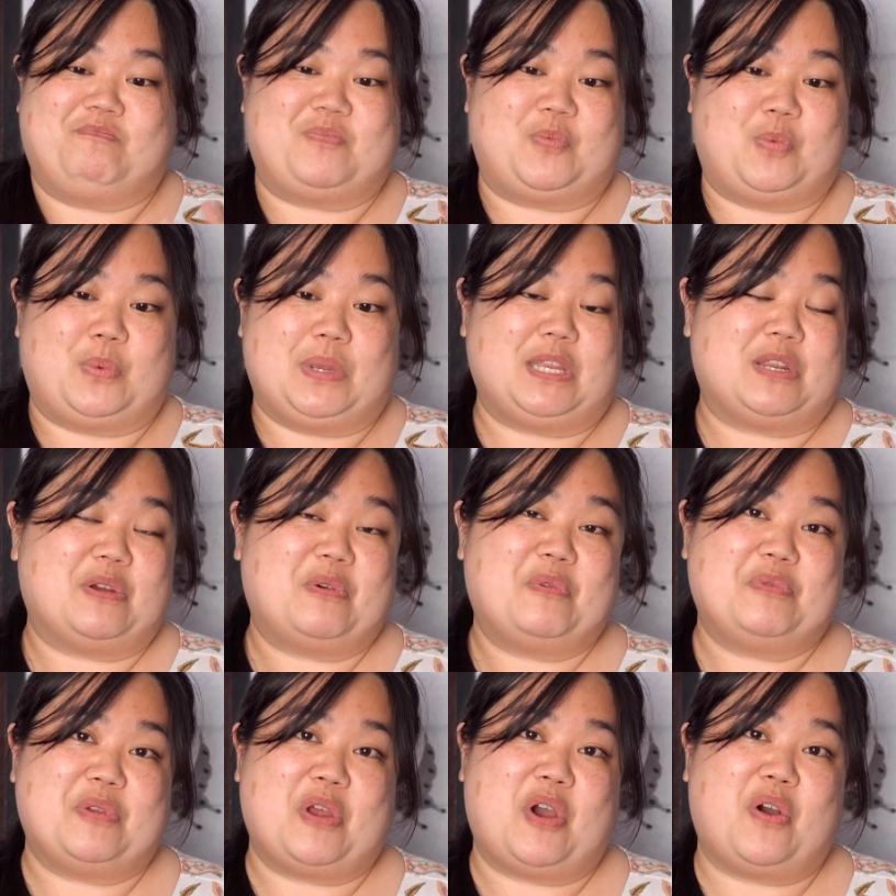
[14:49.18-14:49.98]
we
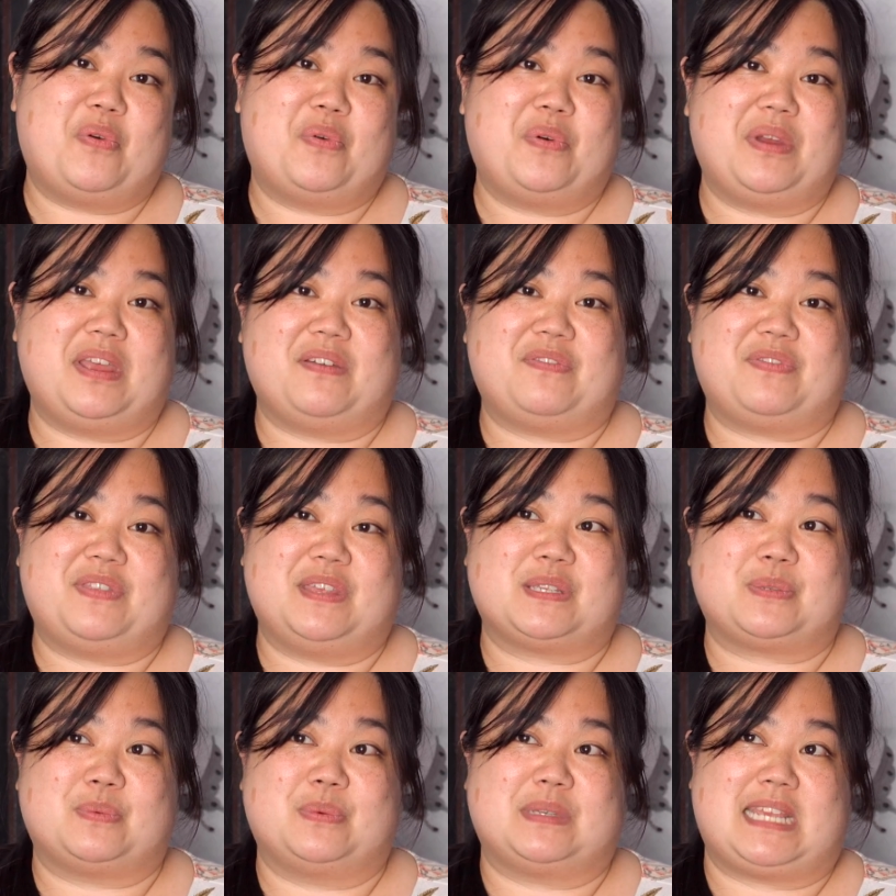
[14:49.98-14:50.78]
don't know if
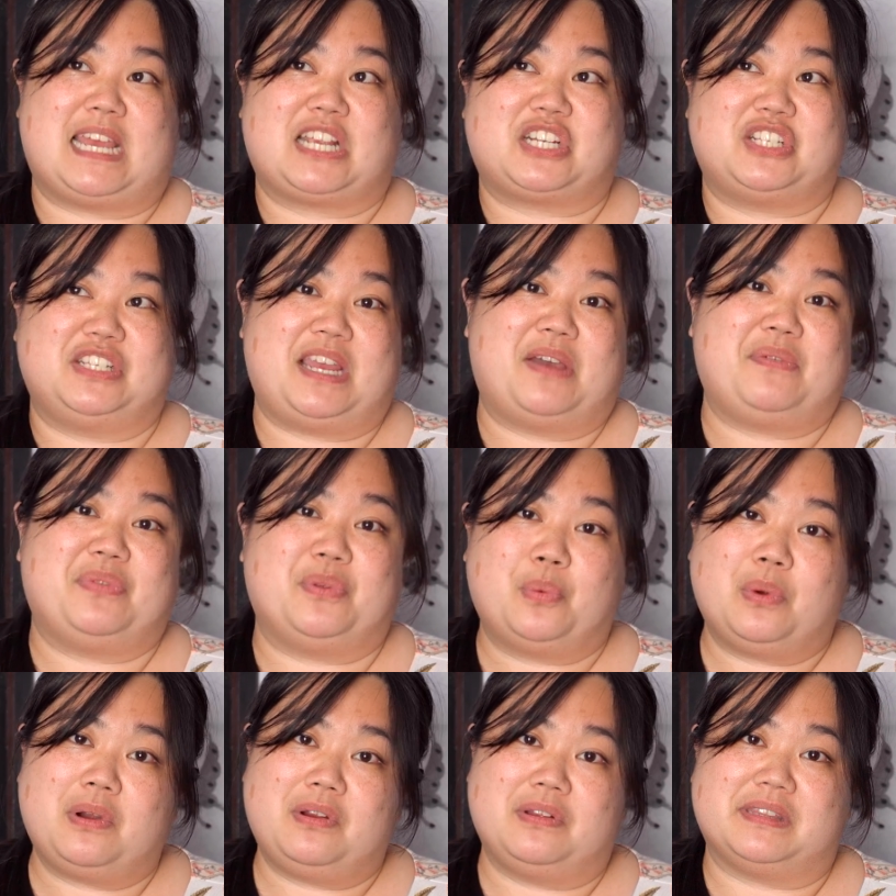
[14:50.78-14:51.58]
this was actually on the
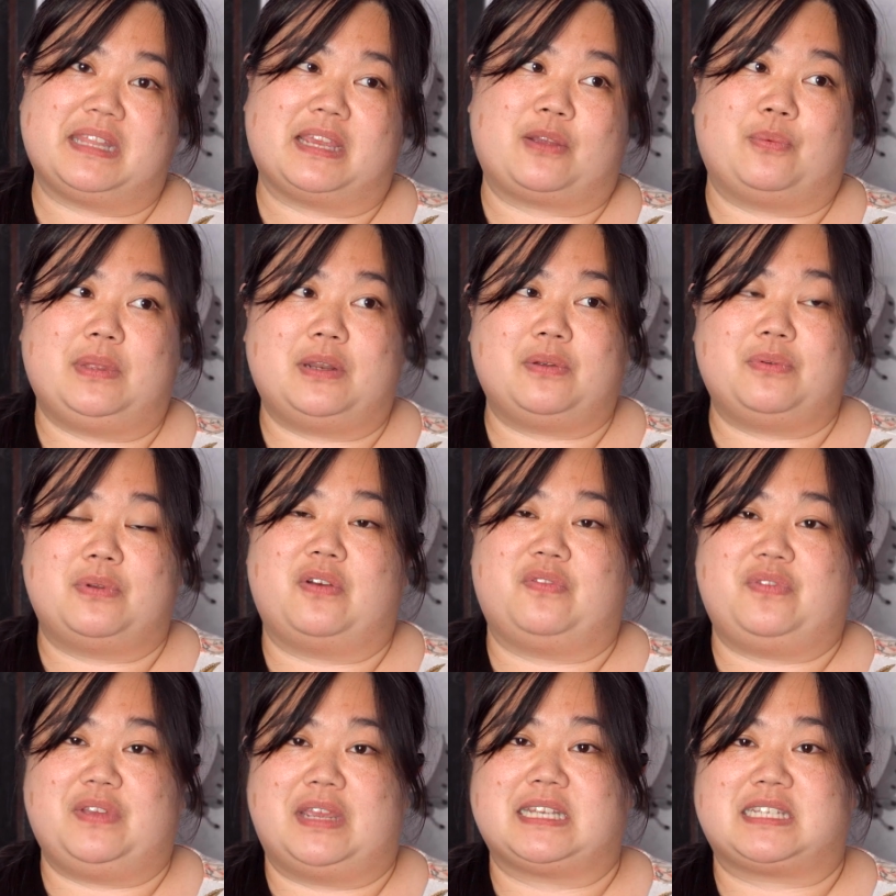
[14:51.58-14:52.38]
world. We don't know
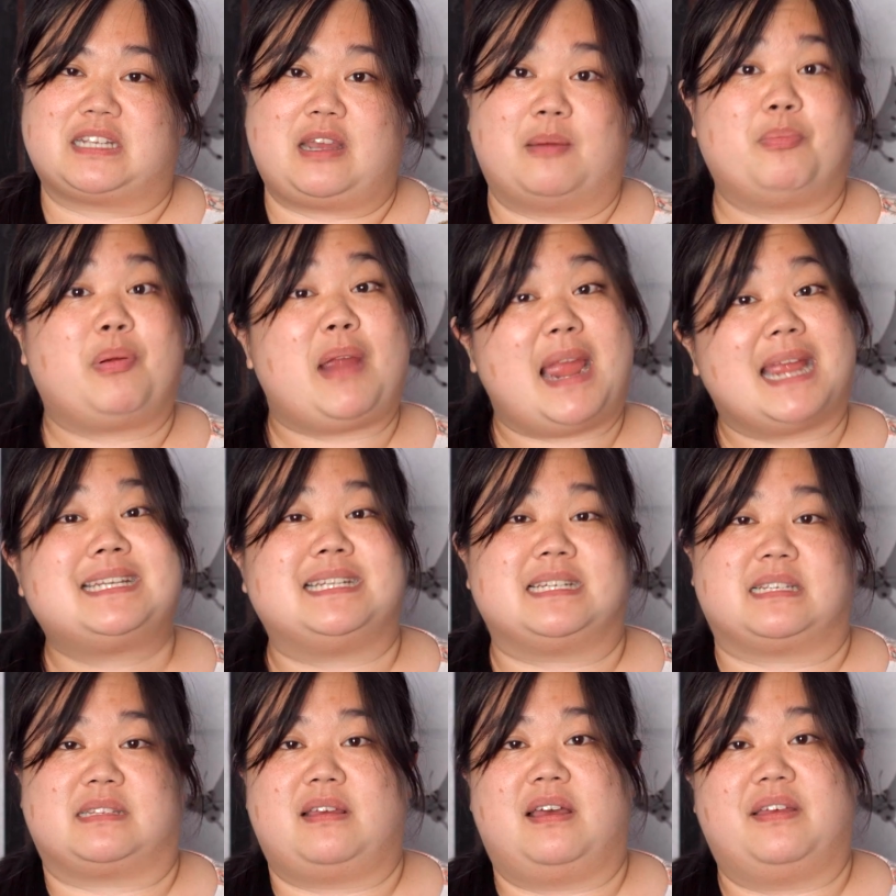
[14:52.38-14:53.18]
if you guys got
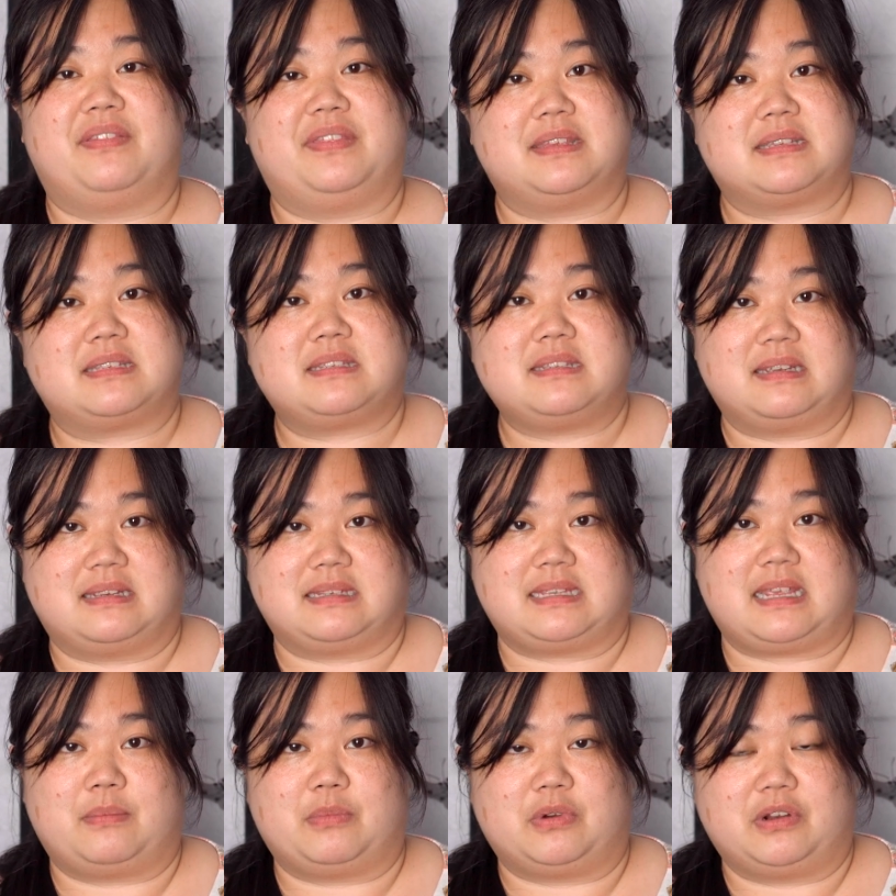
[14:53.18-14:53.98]
practice on this
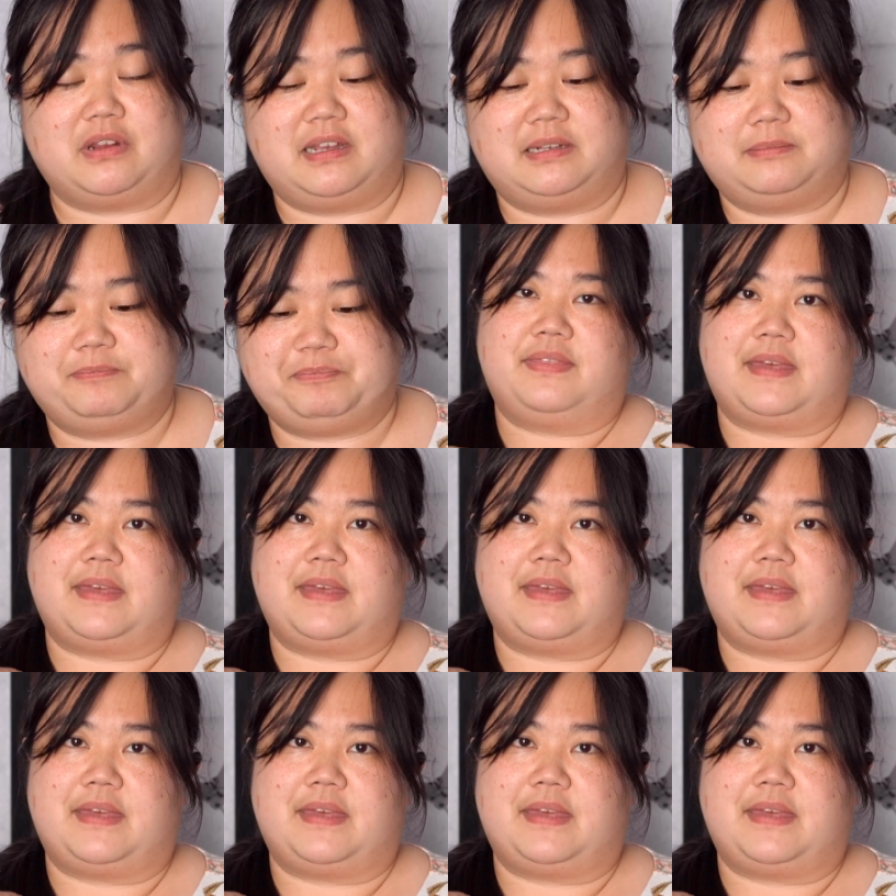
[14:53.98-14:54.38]
exam or not.